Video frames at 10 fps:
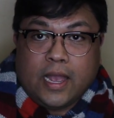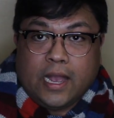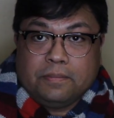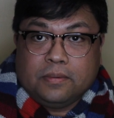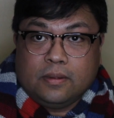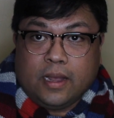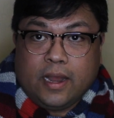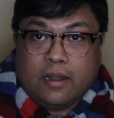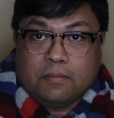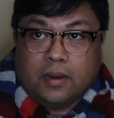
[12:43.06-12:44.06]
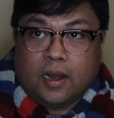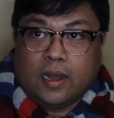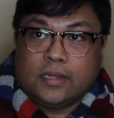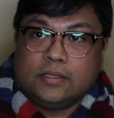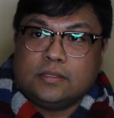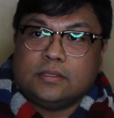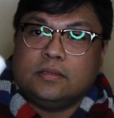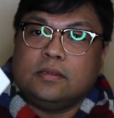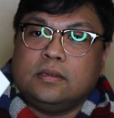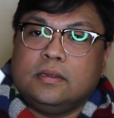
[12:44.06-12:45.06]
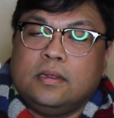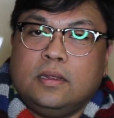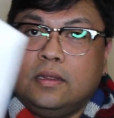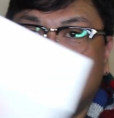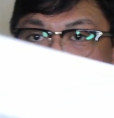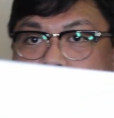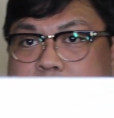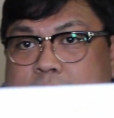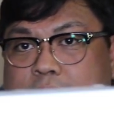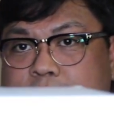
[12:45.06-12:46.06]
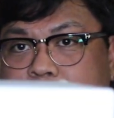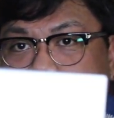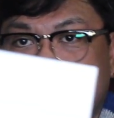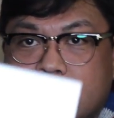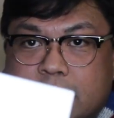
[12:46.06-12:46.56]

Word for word: Apple AirPods. And so if you can